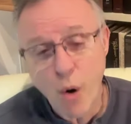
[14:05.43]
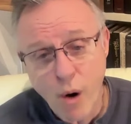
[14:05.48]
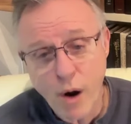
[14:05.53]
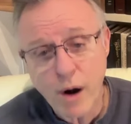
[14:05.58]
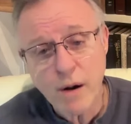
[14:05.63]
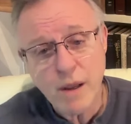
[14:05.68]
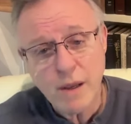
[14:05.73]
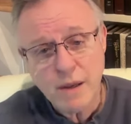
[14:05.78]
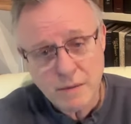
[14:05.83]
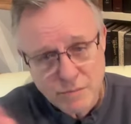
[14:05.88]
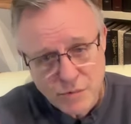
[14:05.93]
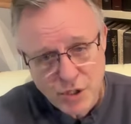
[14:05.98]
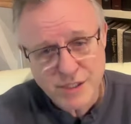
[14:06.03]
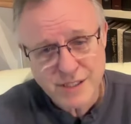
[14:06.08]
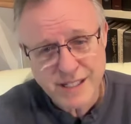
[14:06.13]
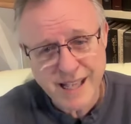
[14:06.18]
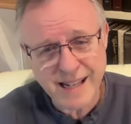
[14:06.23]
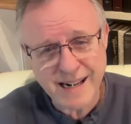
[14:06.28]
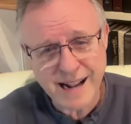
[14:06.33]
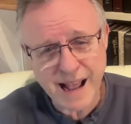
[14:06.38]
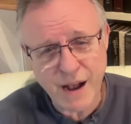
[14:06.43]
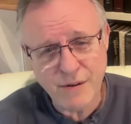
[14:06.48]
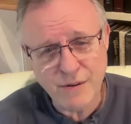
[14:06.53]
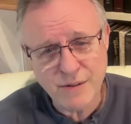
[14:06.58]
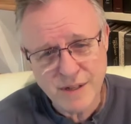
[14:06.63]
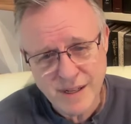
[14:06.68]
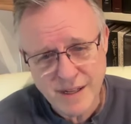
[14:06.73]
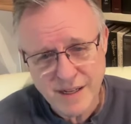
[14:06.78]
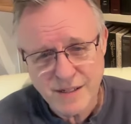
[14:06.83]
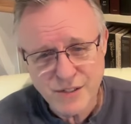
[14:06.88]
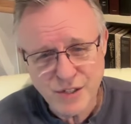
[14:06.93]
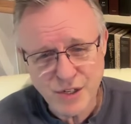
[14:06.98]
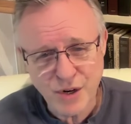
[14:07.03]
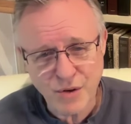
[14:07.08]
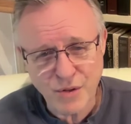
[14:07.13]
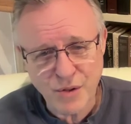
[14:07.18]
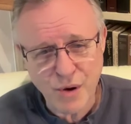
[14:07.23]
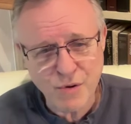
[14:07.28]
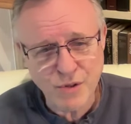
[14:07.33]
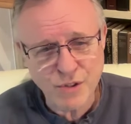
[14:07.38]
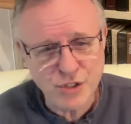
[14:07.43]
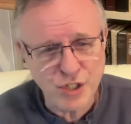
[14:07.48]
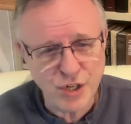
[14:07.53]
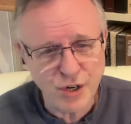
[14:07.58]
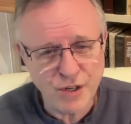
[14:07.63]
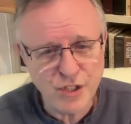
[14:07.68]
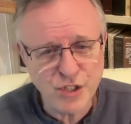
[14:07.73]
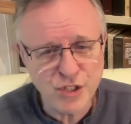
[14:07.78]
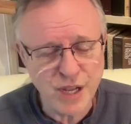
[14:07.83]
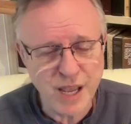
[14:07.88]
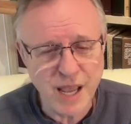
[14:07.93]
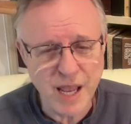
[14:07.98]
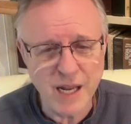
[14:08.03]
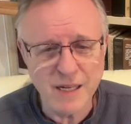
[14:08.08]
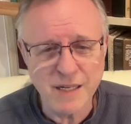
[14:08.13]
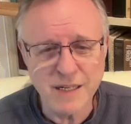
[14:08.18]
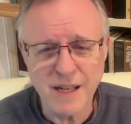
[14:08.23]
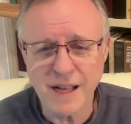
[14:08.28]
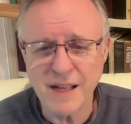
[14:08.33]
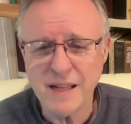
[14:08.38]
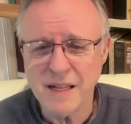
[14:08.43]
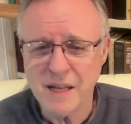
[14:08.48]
or just head out to your local church, and